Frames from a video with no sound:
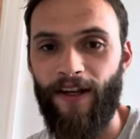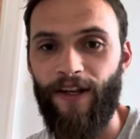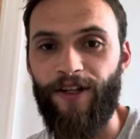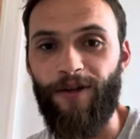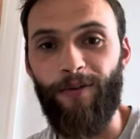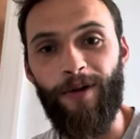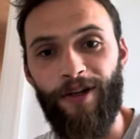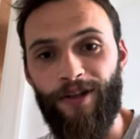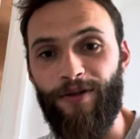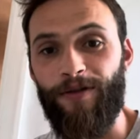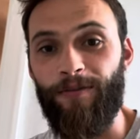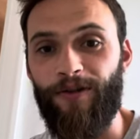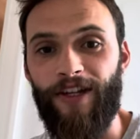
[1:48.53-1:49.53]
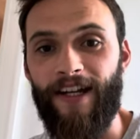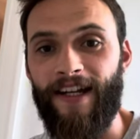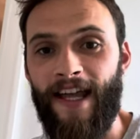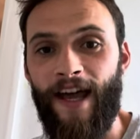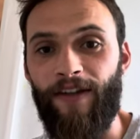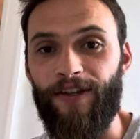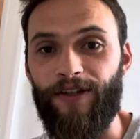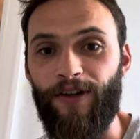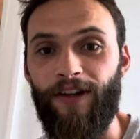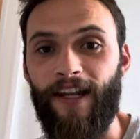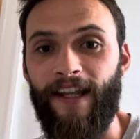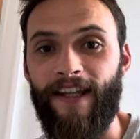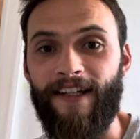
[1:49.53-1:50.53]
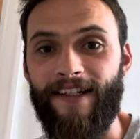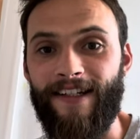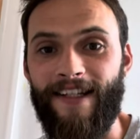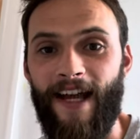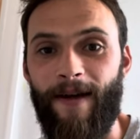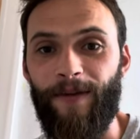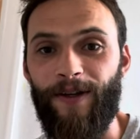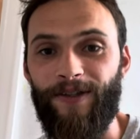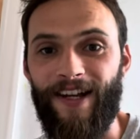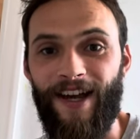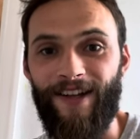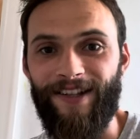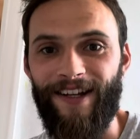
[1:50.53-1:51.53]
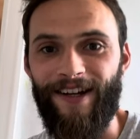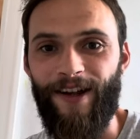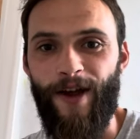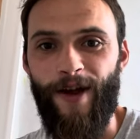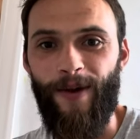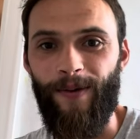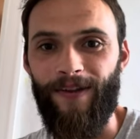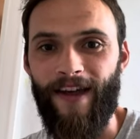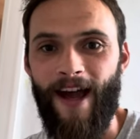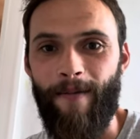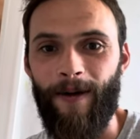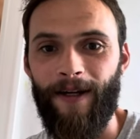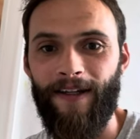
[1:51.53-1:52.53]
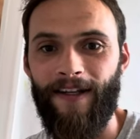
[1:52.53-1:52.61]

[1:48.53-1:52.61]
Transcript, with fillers: So what I'm gonna do is I'm just gonna nail this on and then just tap those nails in with a hammer.